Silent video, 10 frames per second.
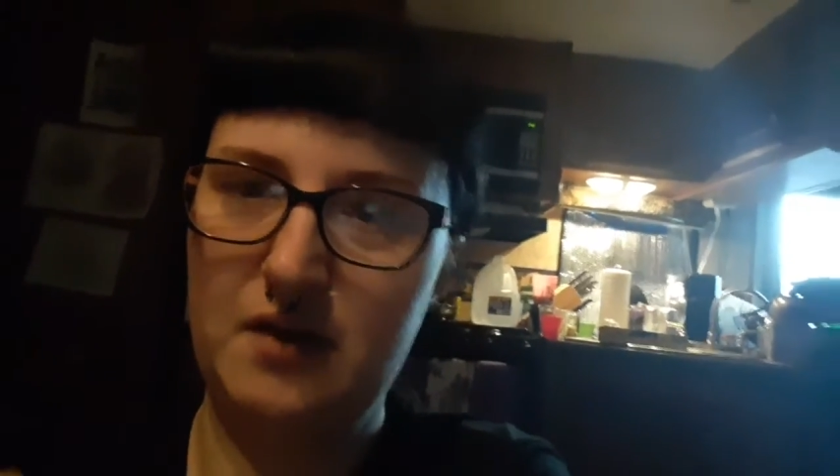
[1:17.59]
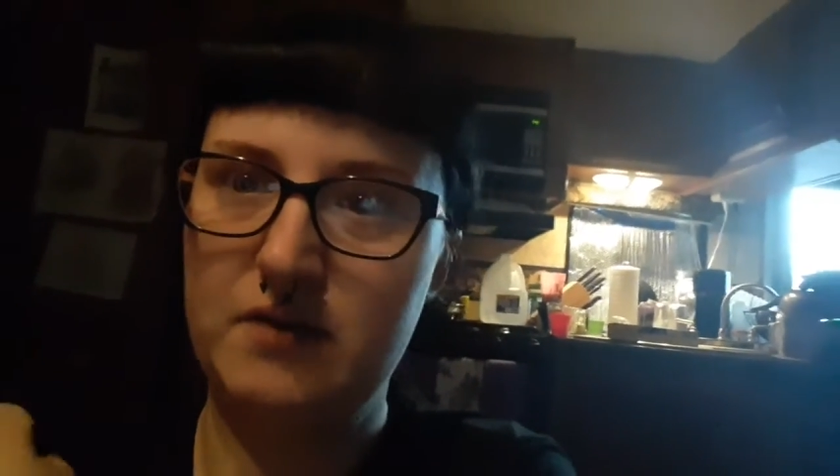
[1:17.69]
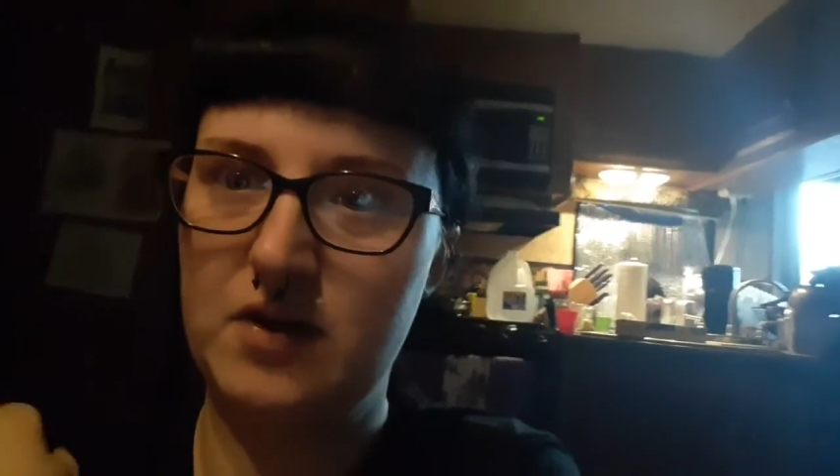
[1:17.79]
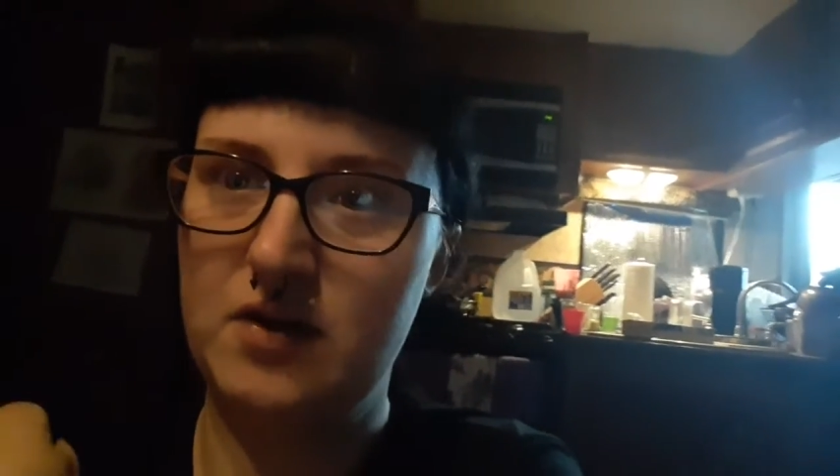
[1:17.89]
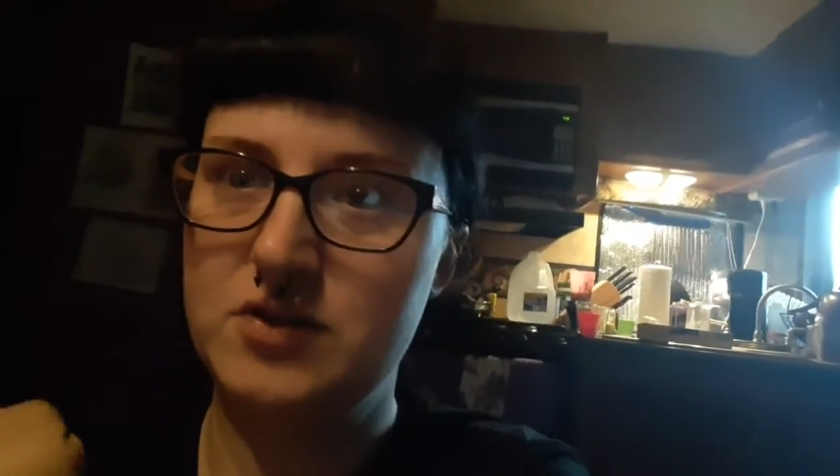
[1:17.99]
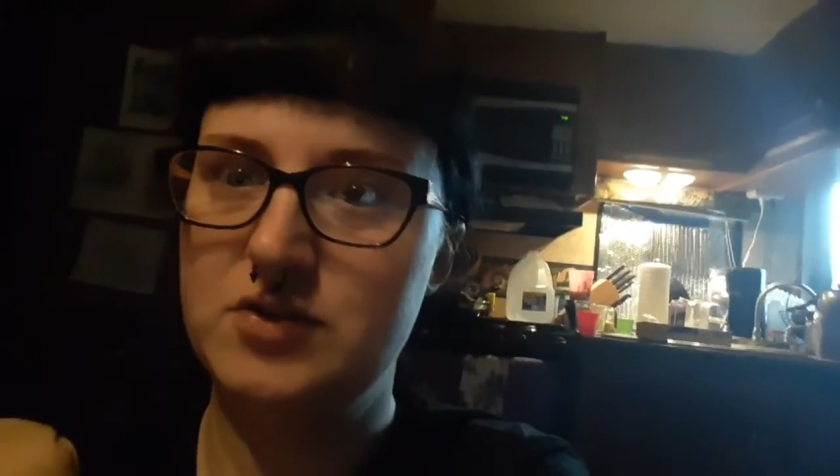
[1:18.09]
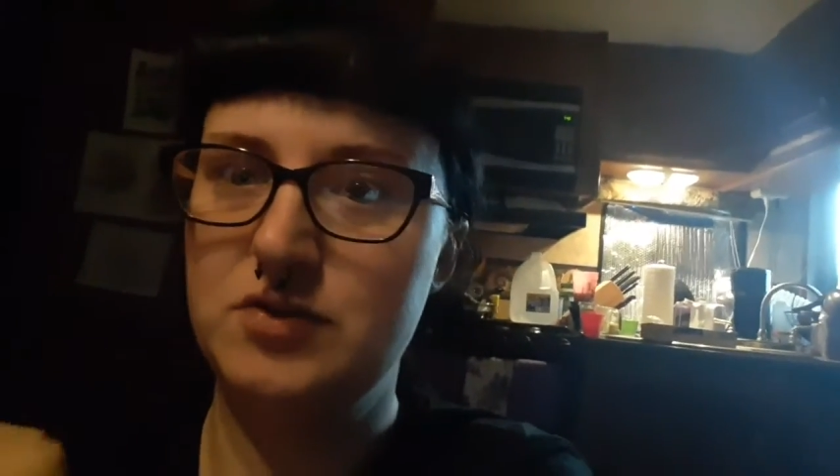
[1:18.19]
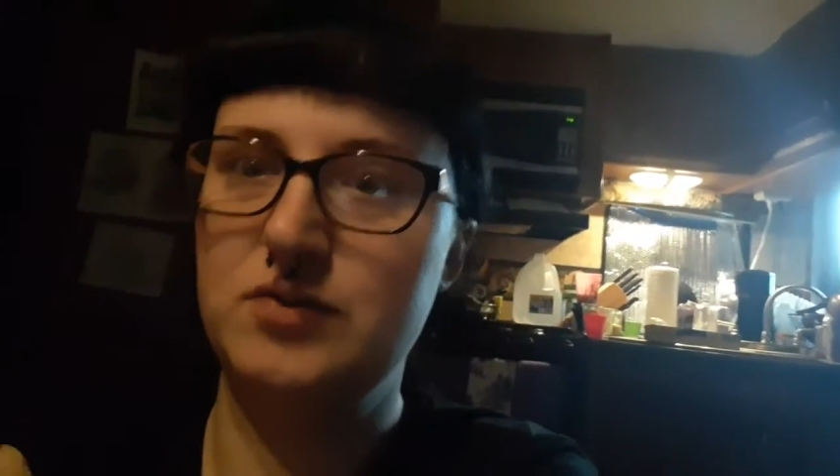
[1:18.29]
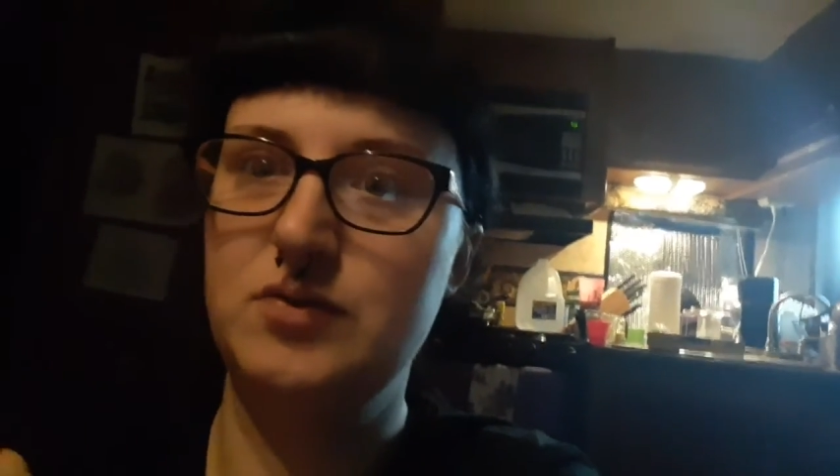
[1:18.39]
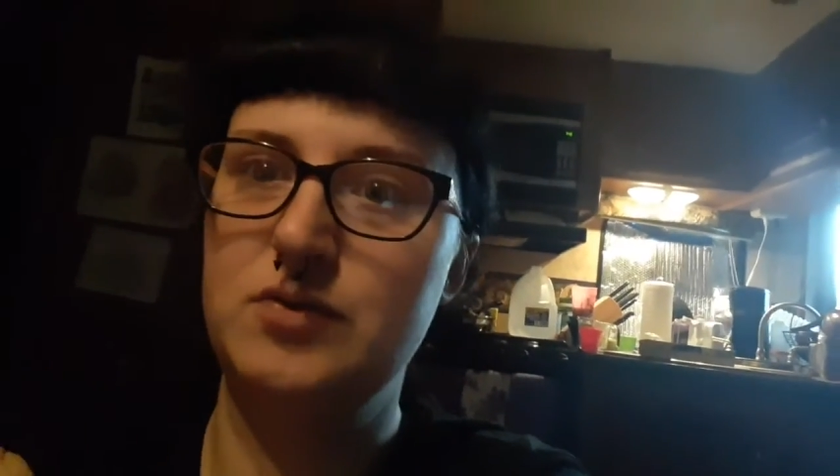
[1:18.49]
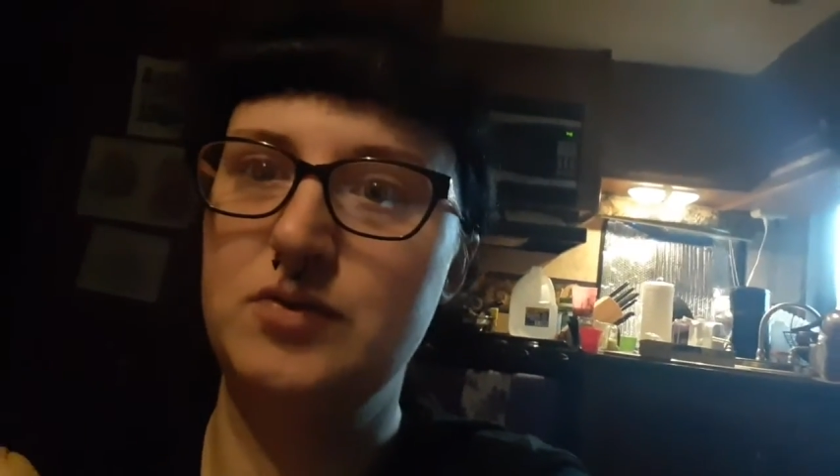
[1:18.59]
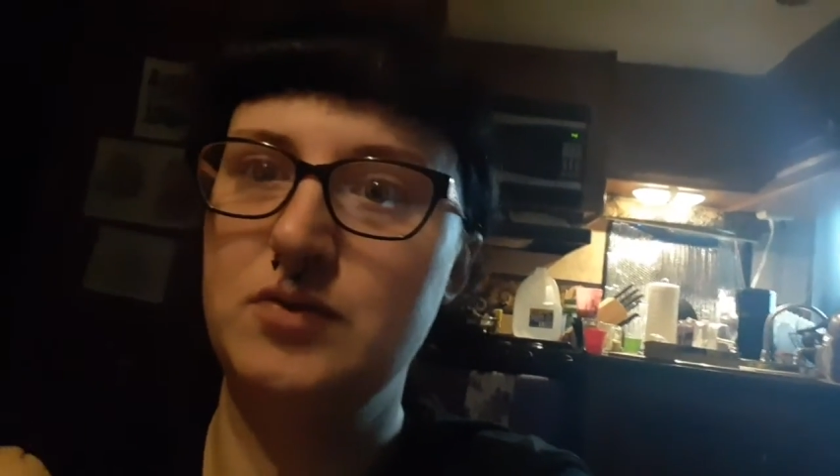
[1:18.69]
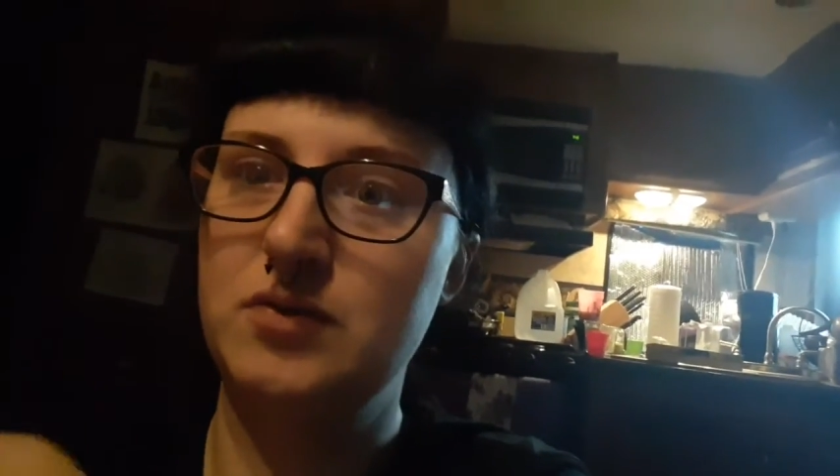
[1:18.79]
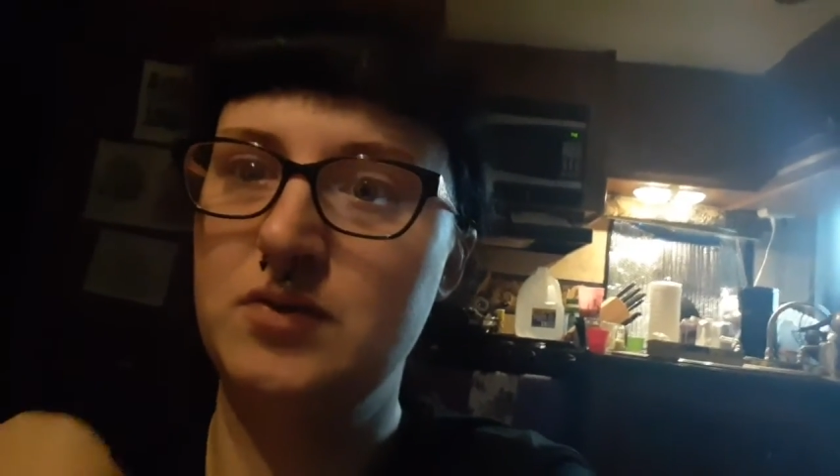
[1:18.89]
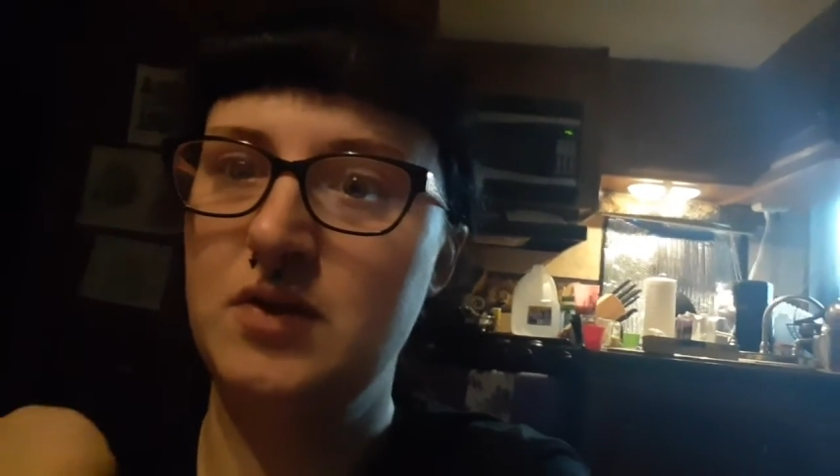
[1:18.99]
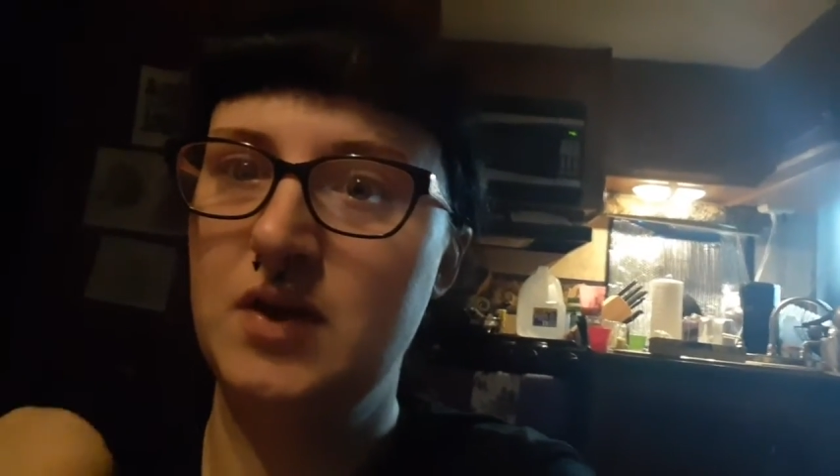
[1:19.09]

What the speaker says: I've got to